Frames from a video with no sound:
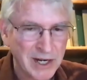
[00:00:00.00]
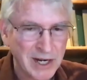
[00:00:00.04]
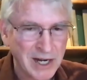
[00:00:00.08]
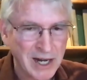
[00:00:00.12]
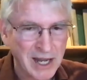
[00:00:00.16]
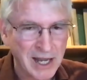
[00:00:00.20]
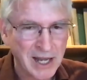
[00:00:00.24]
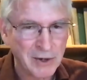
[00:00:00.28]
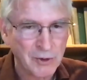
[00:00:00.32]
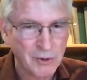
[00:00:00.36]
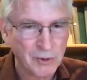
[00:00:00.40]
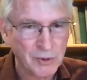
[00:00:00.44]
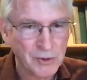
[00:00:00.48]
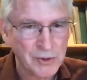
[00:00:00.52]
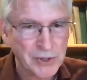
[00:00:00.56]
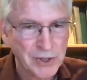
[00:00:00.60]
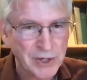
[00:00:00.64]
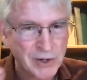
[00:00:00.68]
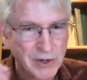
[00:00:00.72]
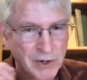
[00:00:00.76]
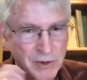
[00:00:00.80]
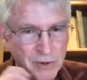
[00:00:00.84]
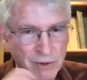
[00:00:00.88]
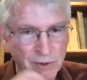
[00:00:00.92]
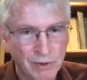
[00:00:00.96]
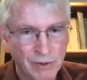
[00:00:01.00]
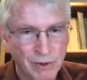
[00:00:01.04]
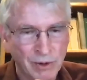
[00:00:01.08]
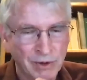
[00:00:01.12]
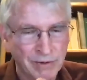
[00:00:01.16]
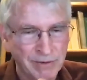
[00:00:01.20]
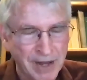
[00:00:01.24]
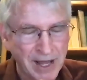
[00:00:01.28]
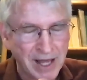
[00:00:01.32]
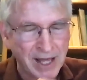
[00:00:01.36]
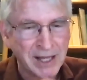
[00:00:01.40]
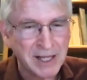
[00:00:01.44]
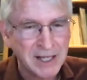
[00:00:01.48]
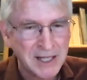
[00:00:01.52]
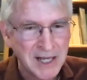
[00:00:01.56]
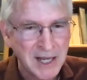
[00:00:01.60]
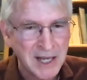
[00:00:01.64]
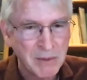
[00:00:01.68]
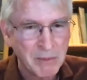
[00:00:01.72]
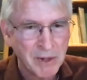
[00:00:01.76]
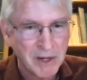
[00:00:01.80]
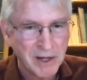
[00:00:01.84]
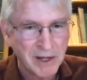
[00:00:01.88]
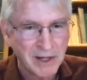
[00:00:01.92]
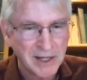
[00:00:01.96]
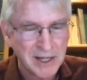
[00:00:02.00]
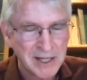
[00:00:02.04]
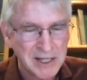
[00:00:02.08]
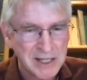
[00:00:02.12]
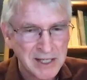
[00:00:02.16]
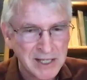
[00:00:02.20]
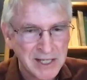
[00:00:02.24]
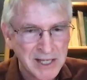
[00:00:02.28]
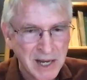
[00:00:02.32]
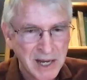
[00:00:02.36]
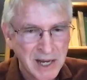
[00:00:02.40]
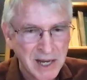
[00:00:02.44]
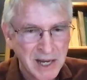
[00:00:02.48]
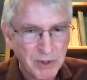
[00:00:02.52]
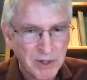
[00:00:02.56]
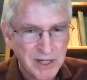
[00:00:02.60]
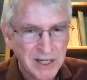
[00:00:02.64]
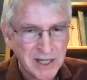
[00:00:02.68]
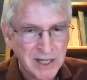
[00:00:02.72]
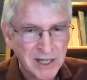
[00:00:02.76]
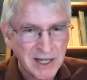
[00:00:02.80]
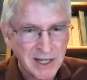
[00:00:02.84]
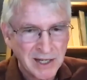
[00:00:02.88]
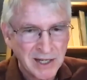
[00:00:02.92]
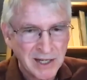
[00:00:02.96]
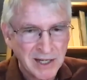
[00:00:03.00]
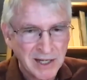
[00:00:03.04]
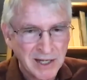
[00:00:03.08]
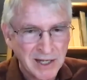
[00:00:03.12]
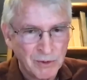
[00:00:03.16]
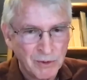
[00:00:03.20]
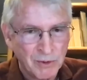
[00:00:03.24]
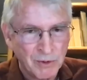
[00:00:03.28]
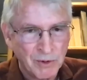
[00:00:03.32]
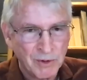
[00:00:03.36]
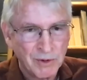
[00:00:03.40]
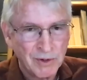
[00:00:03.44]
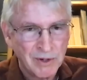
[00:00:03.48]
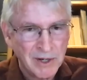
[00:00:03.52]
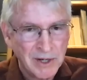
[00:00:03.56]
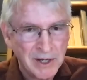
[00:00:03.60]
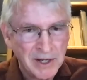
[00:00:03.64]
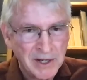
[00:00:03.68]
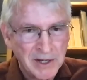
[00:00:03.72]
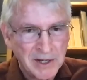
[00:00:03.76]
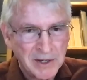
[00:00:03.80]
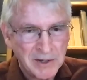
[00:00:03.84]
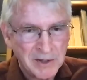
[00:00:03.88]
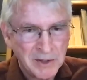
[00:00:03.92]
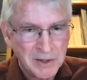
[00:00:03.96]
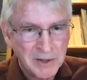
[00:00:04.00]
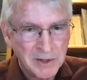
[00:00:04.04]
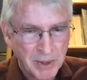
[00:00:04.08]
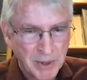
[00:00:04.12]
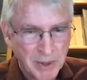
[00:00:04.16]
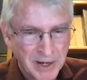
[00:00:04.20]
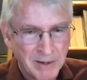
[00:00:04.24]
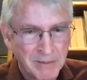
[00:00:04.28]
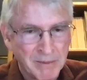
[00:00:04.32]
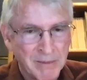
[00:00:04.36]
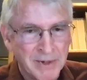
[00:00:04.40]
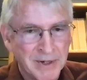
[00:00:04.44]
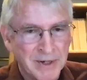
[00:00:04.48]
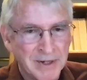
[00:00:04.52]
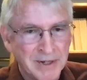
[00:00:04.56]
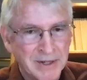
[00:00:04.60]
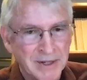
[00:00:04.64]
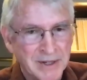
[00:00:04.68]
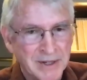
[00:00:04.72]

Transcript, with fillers: and also of academic as deputy head of your department.